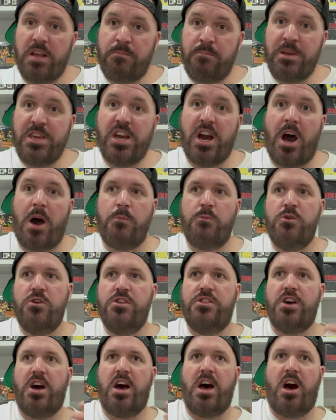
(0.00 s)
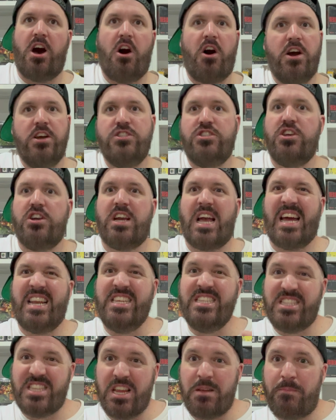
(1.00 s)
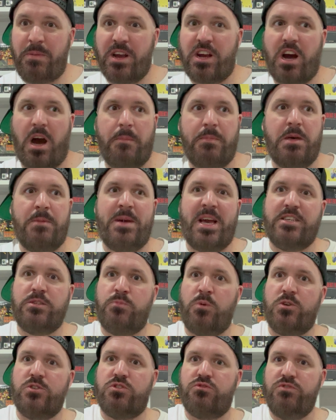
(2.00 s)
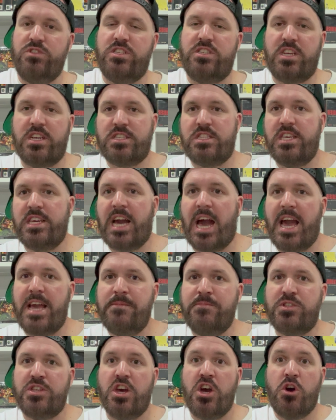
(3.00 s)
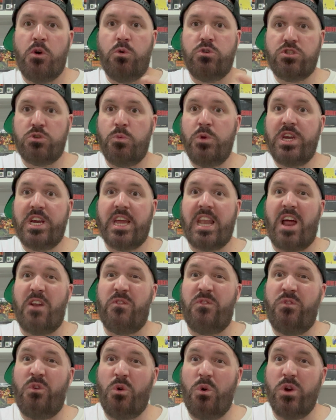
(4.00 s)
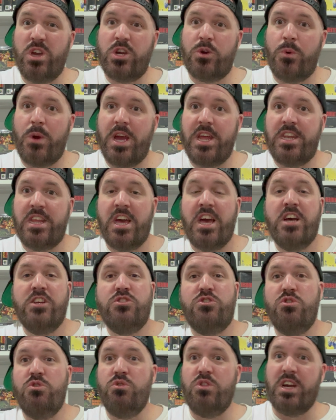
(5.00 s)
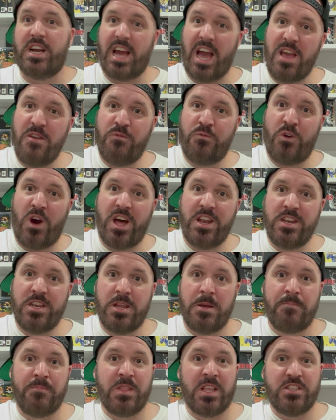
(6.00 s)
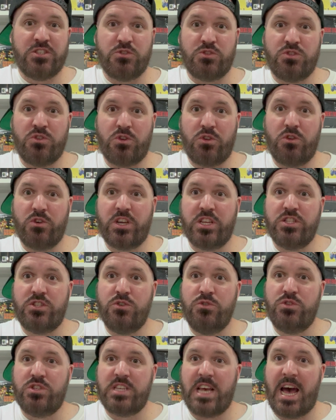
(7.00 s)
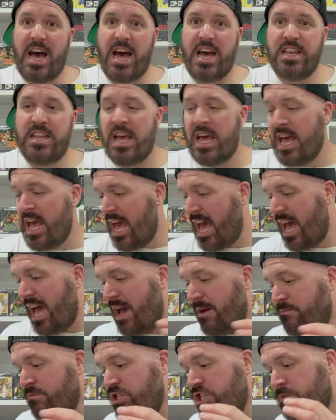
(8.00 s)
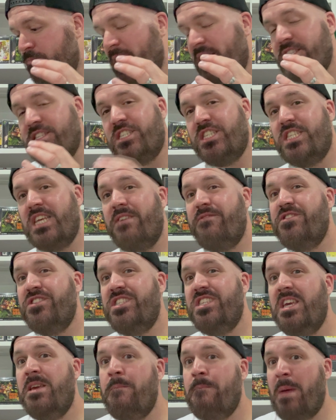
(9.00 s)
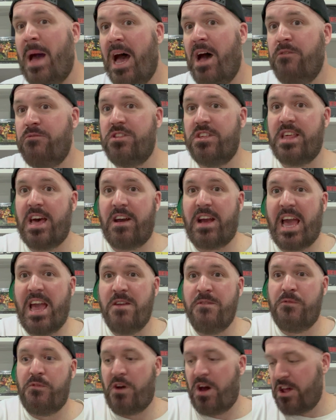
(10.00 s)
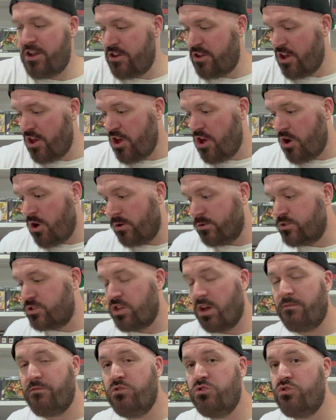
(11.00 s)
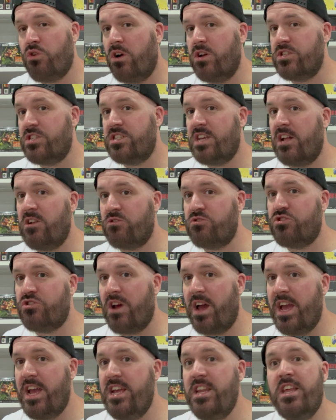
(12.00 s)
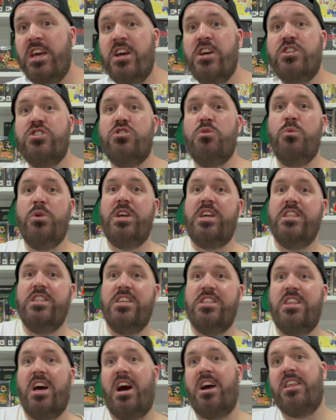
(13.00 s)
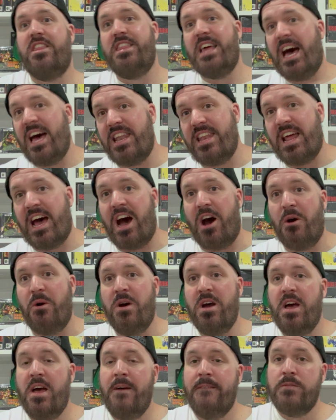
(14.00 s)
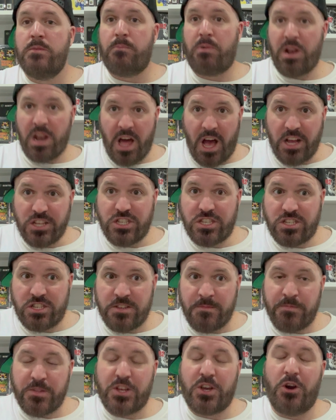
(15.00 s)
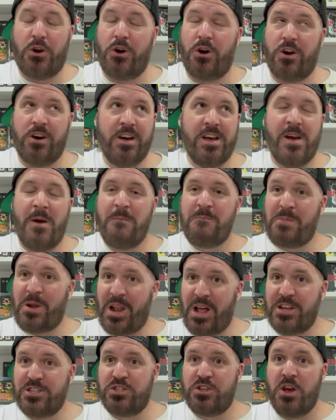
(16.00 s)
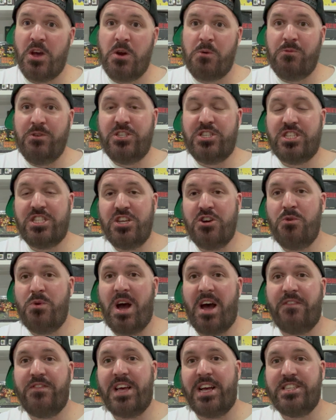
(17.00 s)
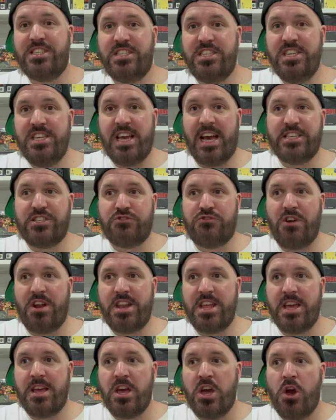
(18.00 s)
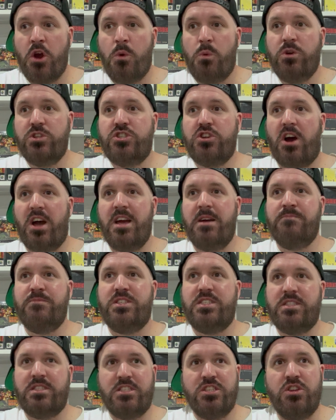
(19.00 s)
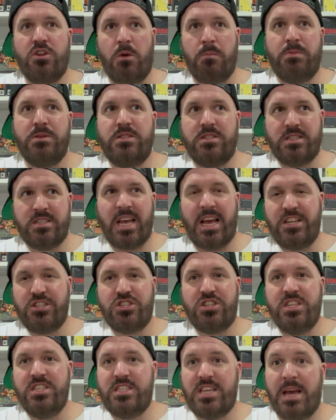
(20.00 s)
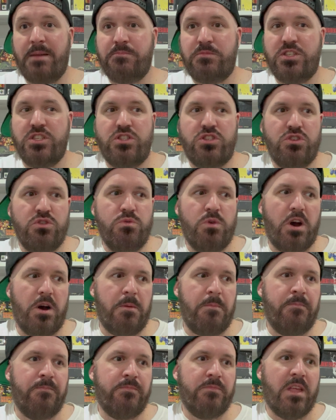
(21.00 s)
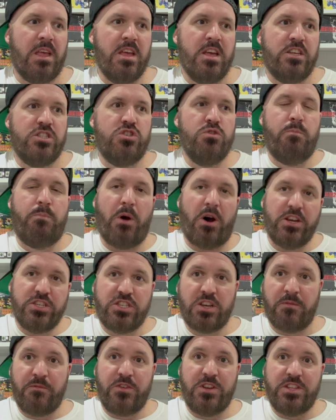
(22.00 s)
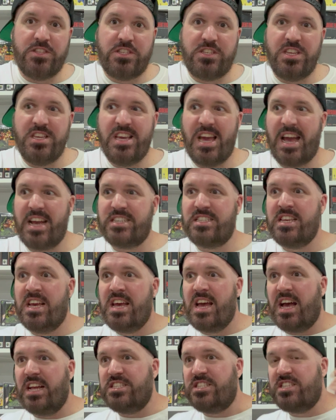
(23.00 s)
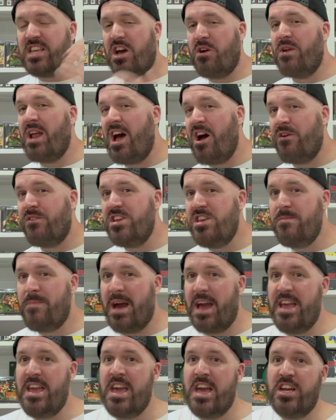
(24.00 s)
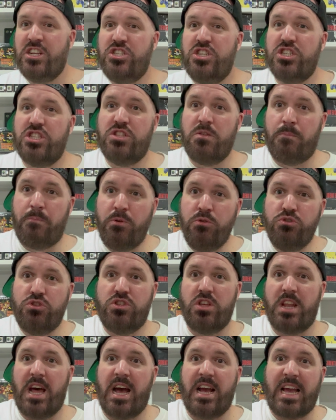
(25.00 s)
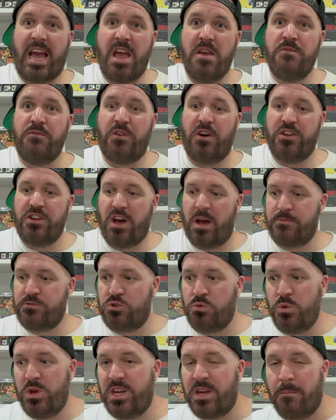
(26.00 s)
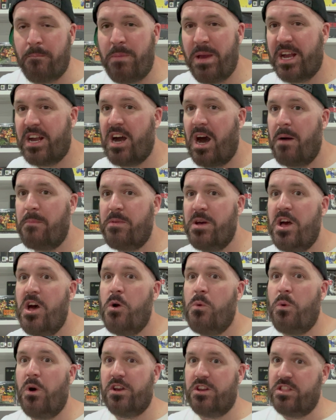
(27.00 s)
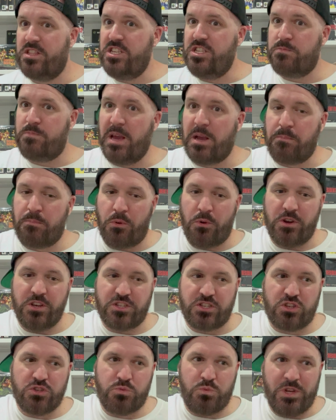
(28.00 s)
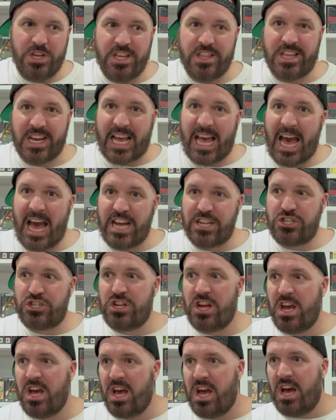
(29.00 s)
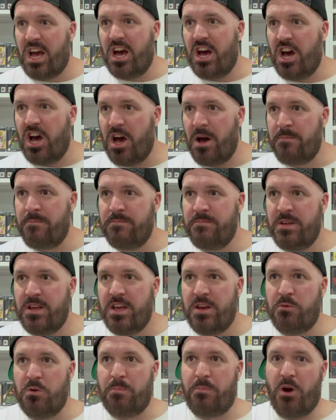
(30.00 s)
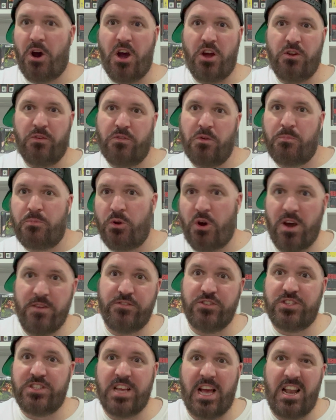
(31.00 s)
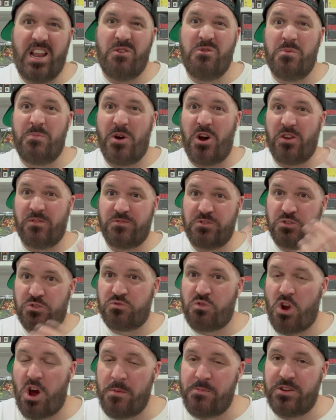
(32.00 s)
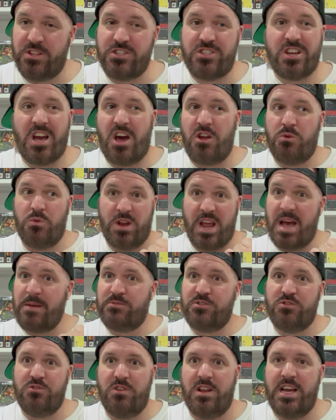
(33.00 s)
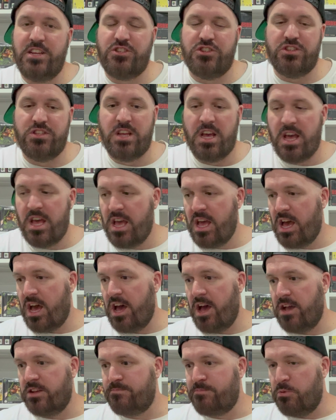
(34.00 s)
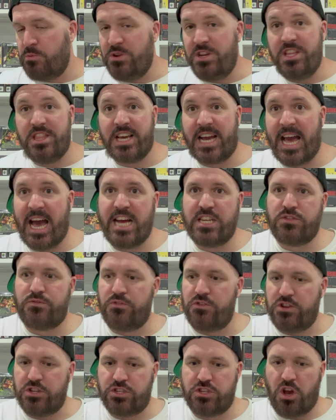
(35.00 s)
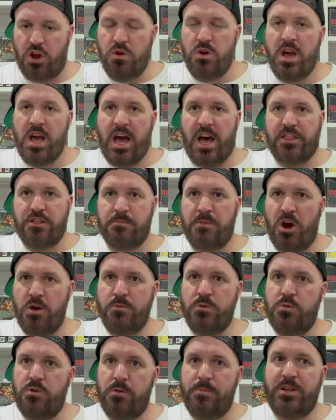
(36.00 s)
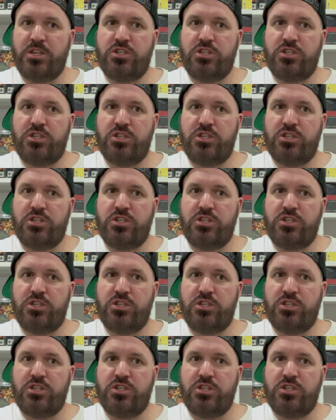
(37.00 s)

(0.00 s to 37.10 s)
meet up with Isaac and he did pick up them Xbox 360 games. So we can add 40 quid to the game fund. So it's not looking too sad. And we spent £17 of that game fund on stuff to try and sell or trade. So we can deduct that now. Plus, we still have that CEX credit, which I am, potentially tempted to to buy something in CX and sell that on eBay just to boost that game fund up so we can pick up one of these big boys because we need the cash. We're buying off a private seller, we're buying off a subscriber to the channel, an absolute legend, but we need the cash for it. So at the moment we're a bit